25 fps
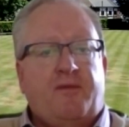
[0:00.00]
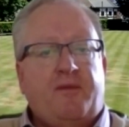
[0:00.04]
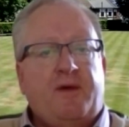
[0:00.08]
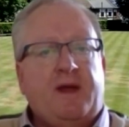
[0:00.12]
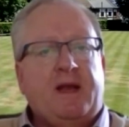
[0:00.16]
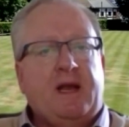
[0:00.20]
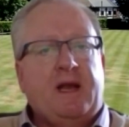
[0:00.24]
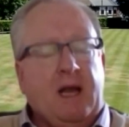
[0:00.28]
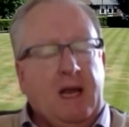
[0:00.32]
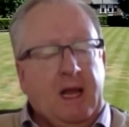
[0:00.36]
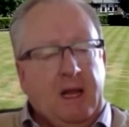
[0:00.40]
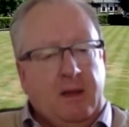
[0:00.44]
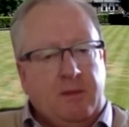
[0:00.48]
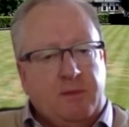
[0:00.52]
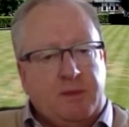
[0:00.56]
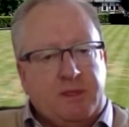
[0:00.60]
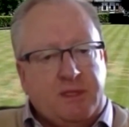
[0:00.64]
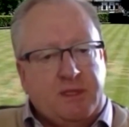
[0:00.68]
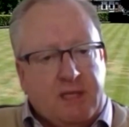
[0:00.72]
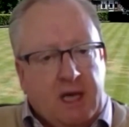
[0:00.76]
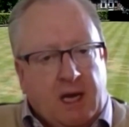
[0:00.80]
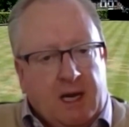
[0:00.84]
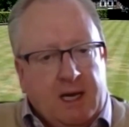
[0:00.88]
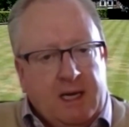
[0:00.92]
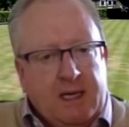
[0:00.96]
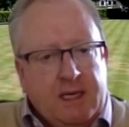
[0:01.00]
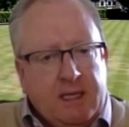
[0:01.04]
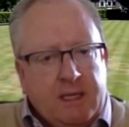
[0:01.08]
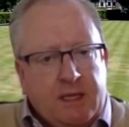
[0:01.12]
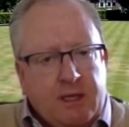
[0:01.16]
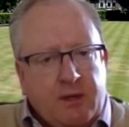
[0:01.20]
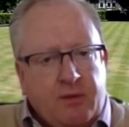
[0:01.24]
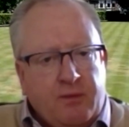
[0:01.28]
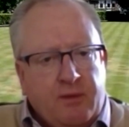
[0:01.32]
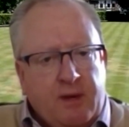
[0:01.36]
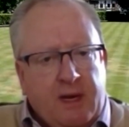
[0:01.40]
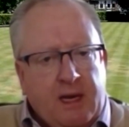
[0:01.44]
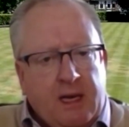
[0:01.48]
It'll help tidy the
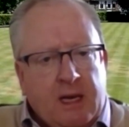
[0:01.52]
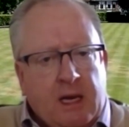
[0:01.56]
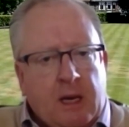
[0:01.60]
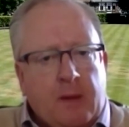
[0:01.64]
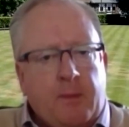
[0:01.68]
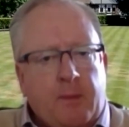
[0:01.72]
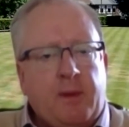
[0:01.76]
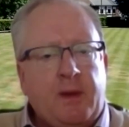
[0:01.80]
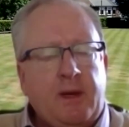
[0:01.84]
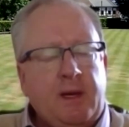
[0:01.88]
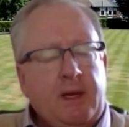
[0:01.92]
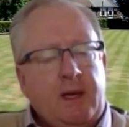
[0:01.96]
green up.